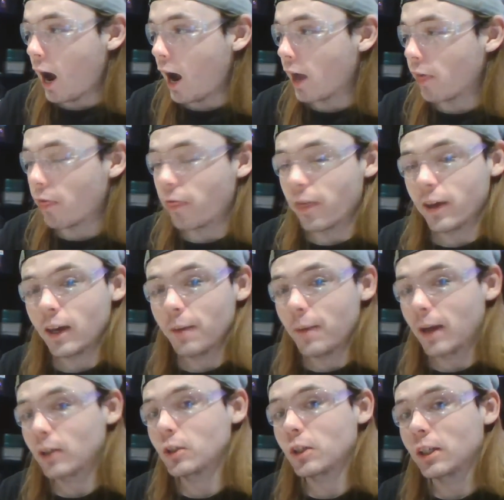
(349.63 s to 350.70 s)
I think I'm
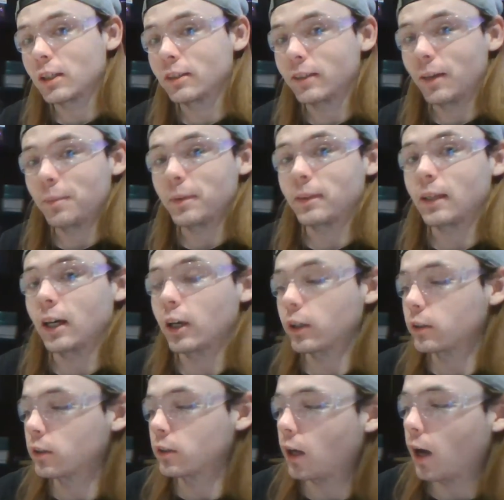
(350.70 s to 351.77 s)
actually going to stop it
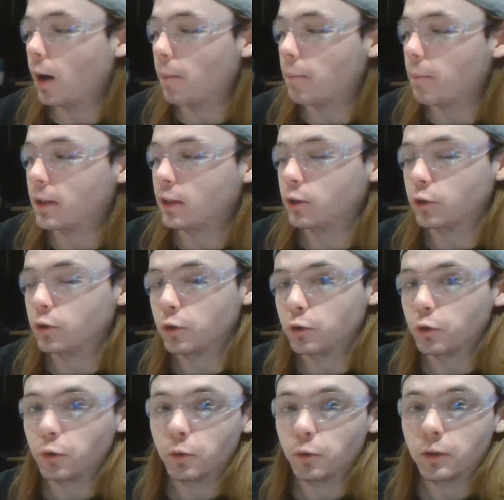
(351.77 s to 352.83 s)
there, mainly due
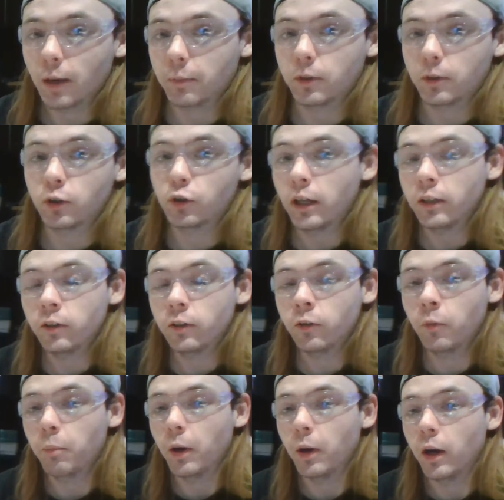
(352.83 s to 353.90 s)
to time constraints.
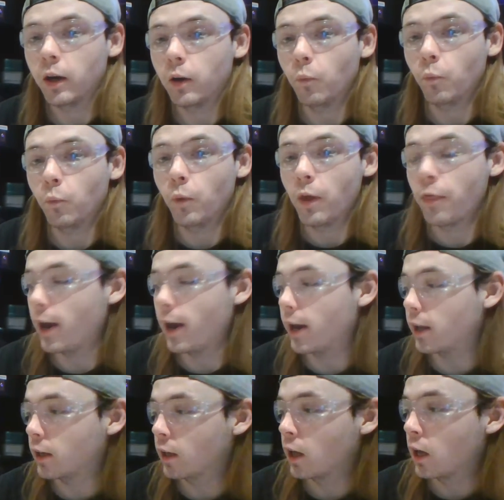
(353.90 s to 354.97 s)
But with
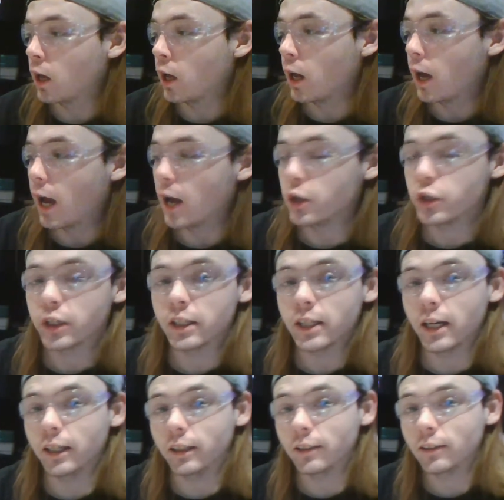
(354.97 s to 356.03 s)
that, as you can
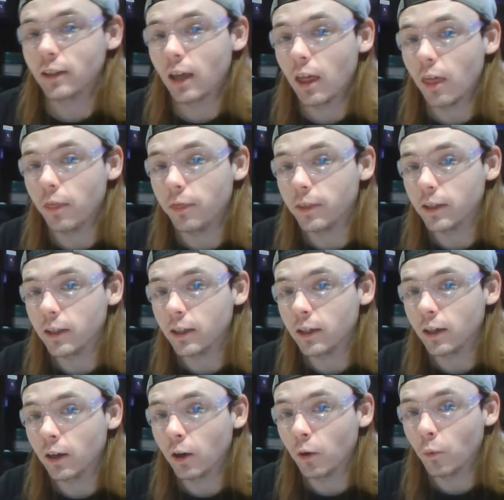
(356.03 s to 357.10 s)
tell,
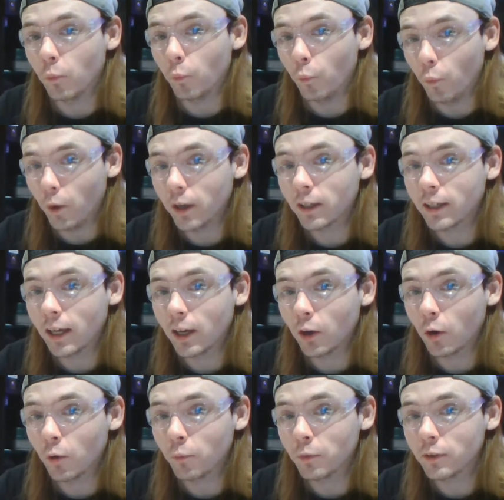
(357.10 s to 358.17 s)
the
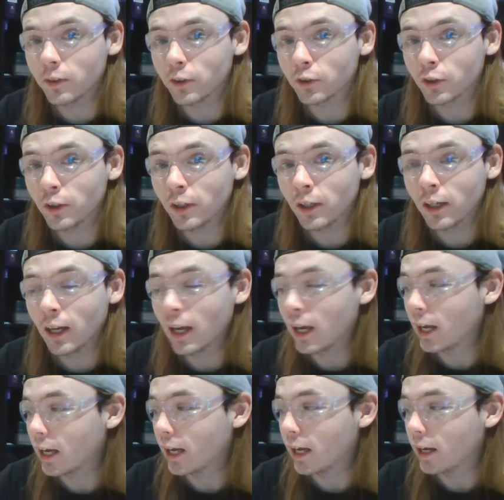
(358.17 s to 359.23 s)
1K ohm resistor
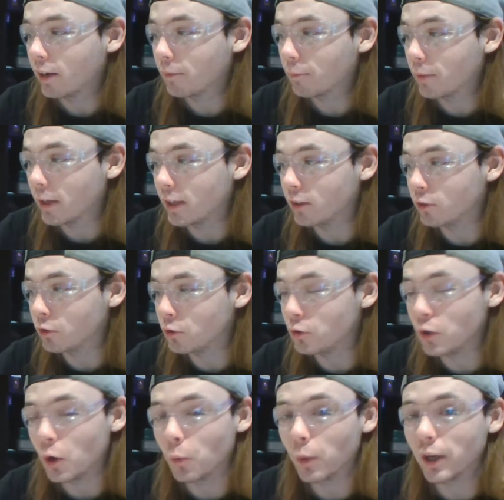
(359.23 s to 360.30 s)
is
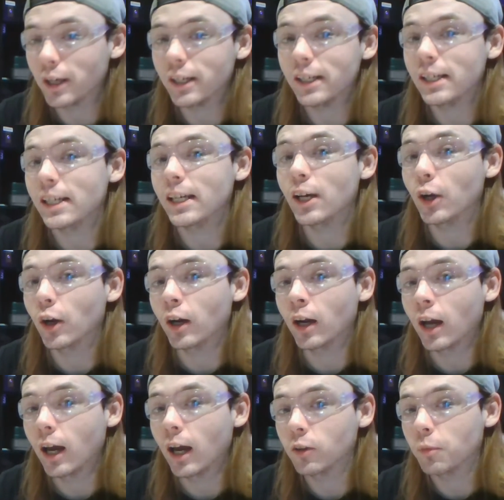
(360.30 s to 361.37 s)
nowhere near
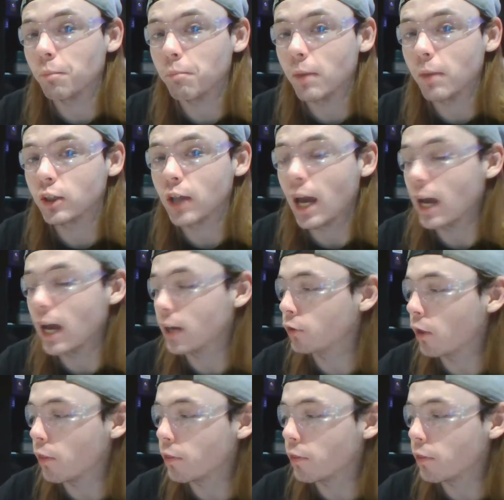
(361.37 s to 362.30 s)
as much as